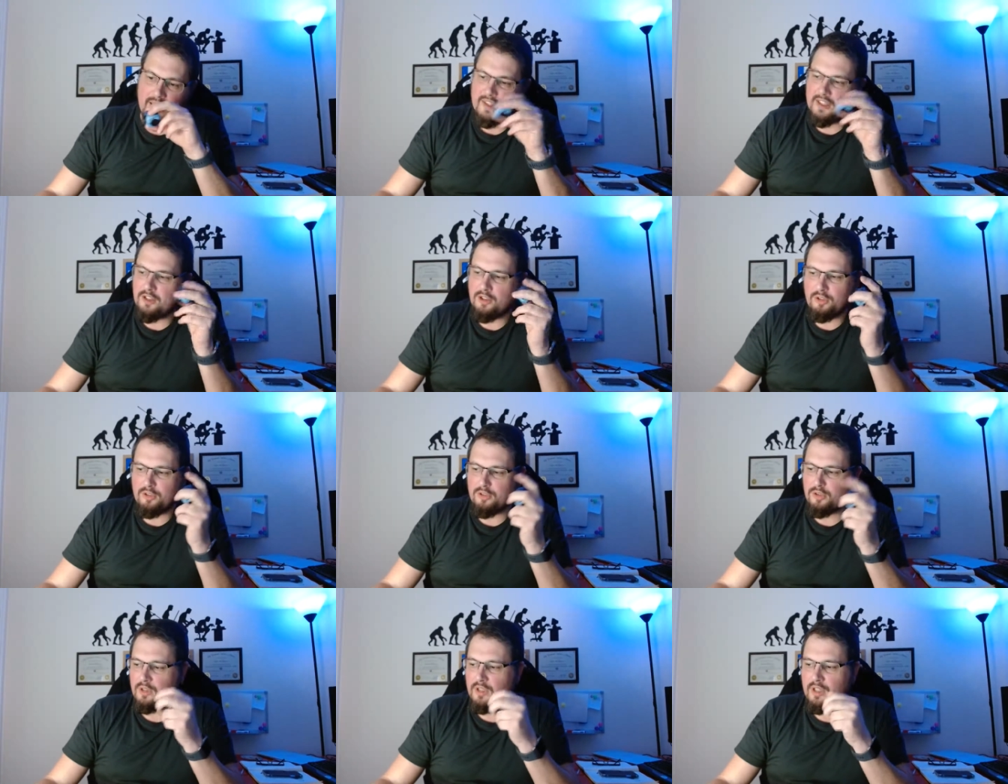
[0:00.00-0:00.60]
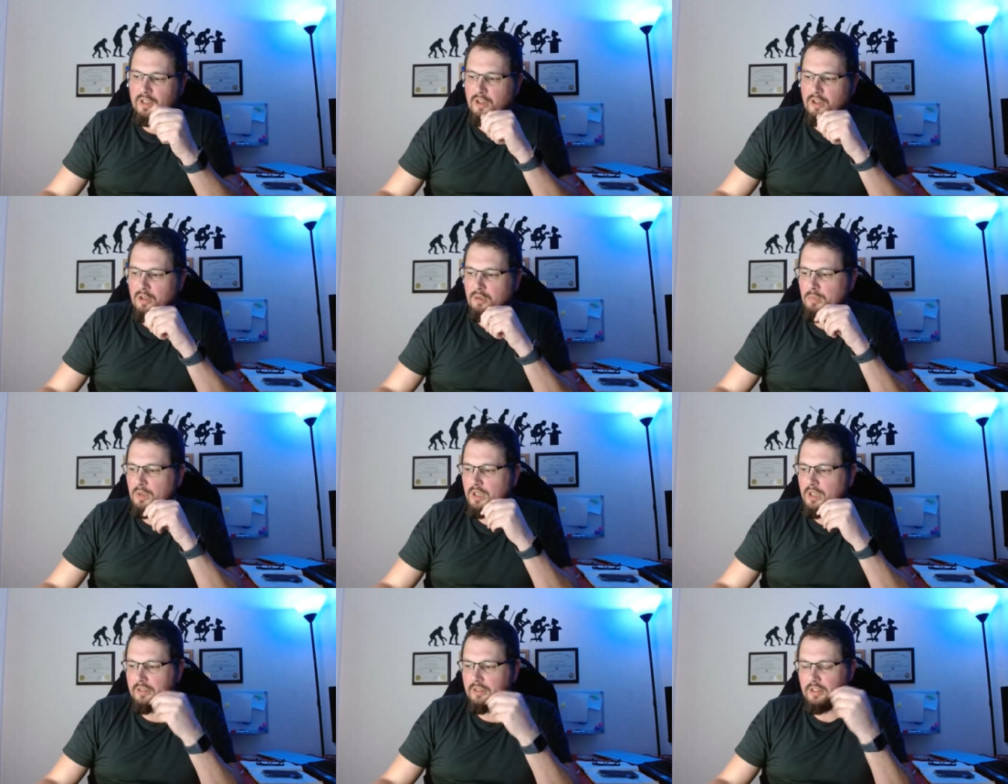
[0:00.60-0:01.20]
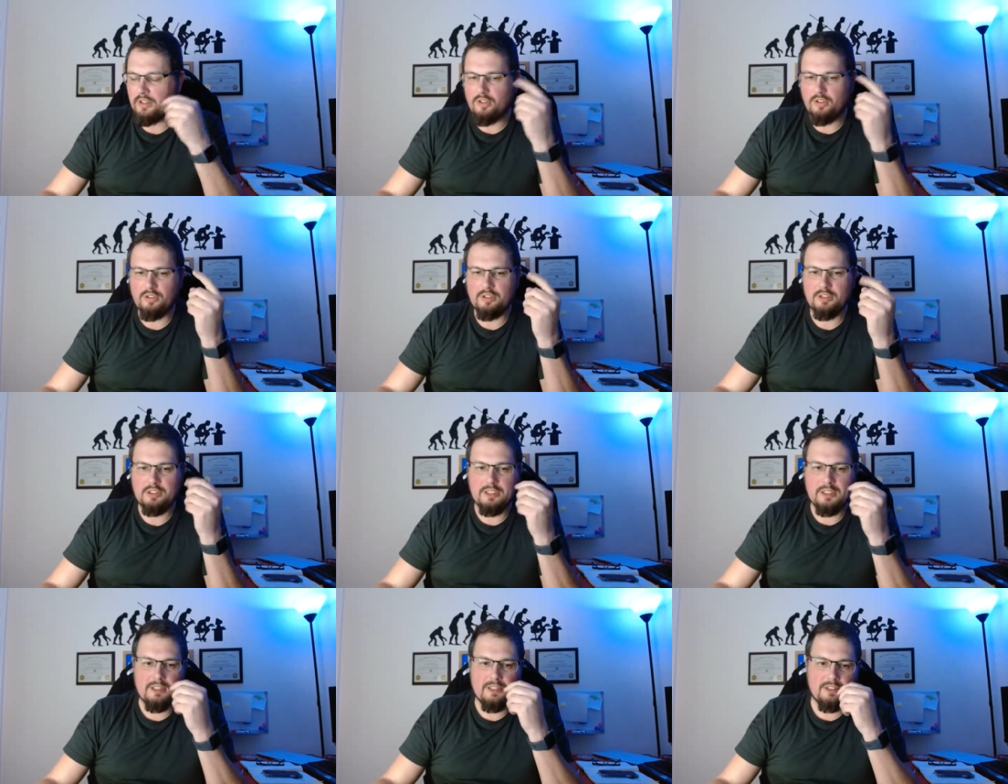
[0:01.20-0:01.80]
They're not doing their homework. They're not,
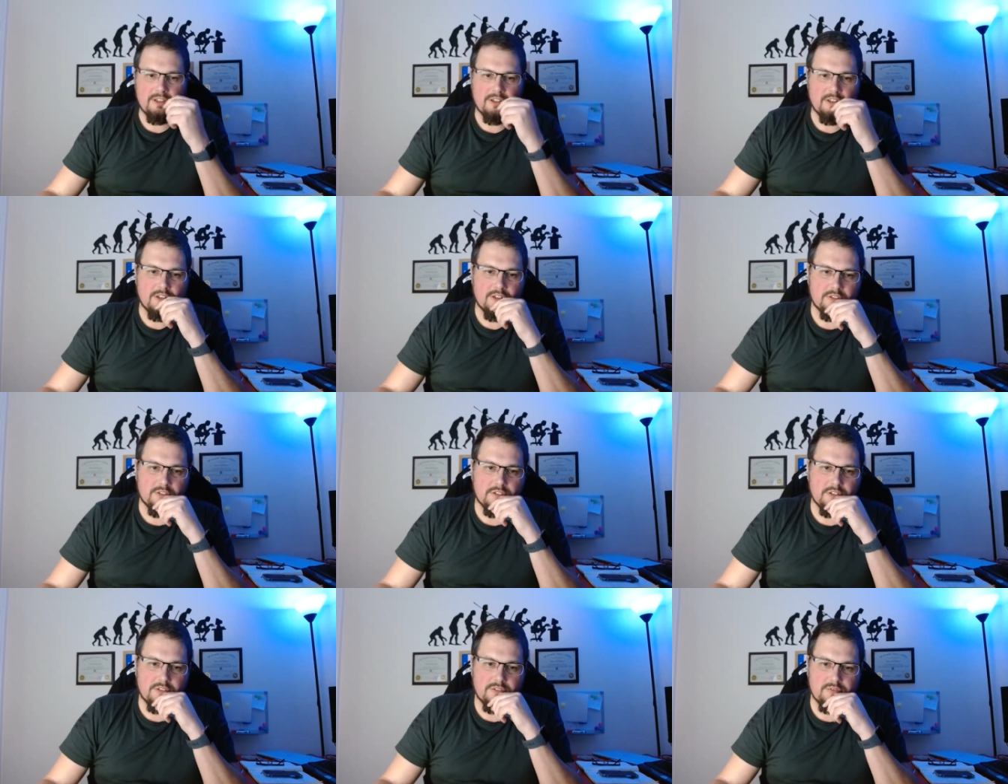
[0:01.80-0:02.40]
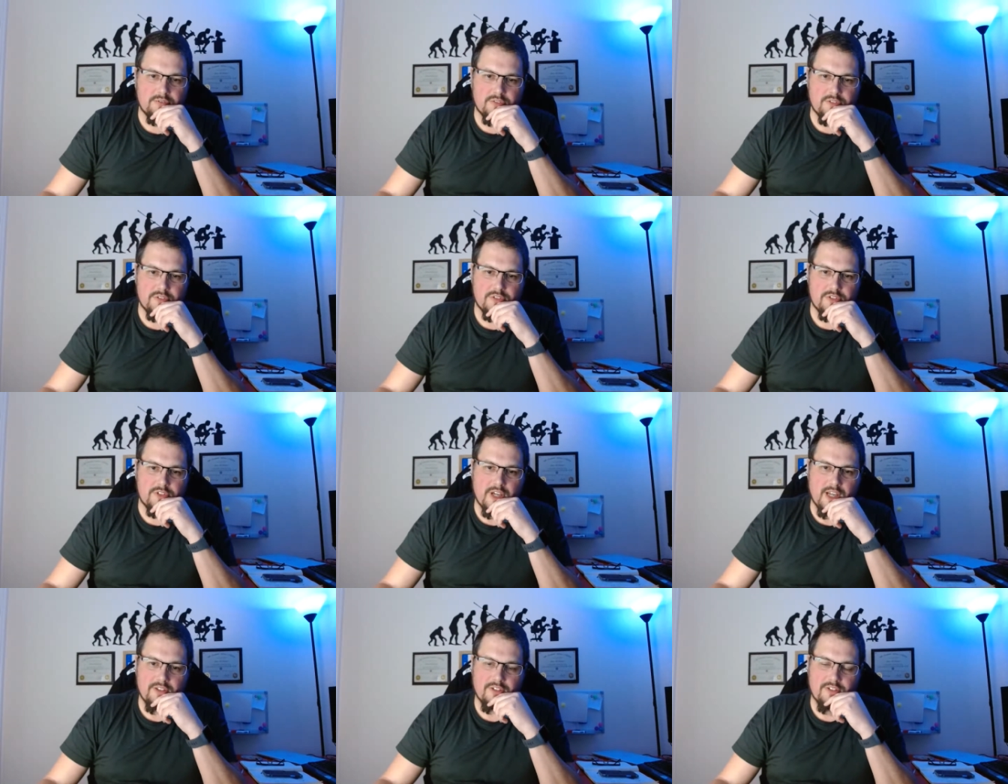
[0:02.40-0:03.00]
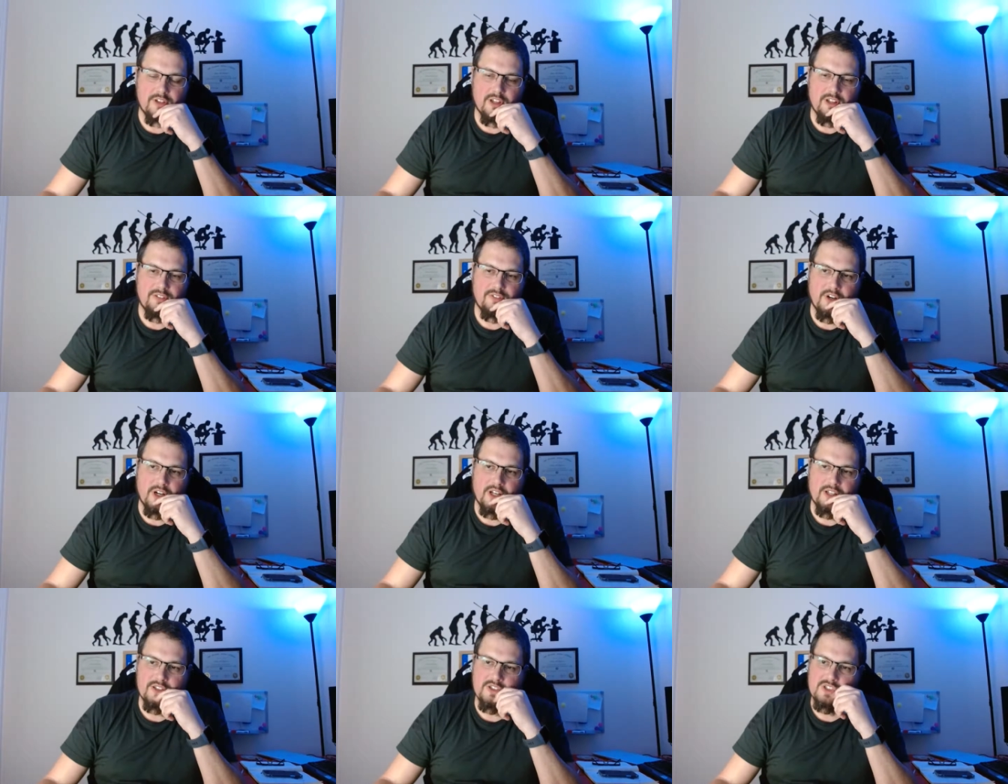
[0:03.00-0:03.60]
you know, chatting to their
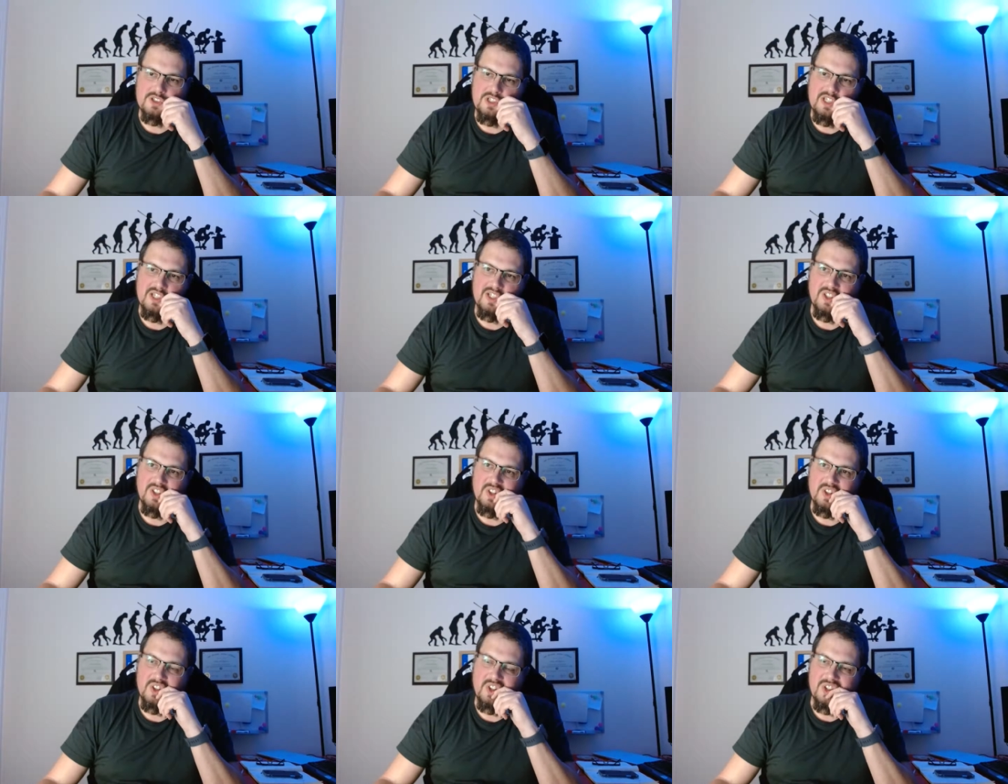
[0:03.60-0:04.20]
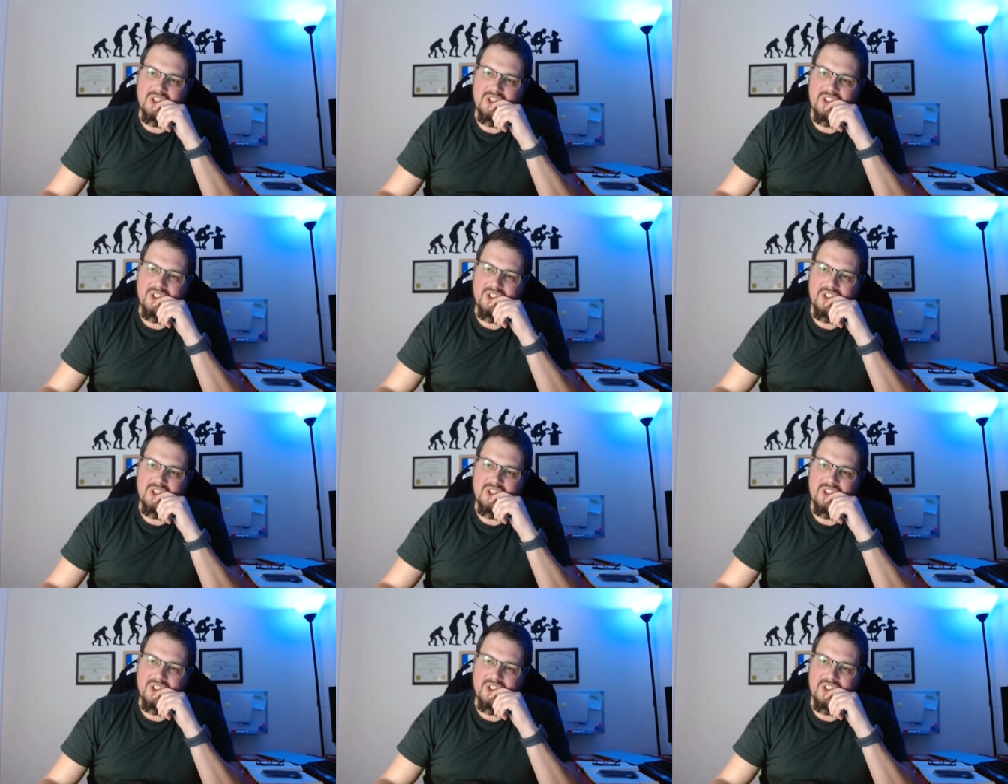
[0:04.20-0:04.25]
friends. They're not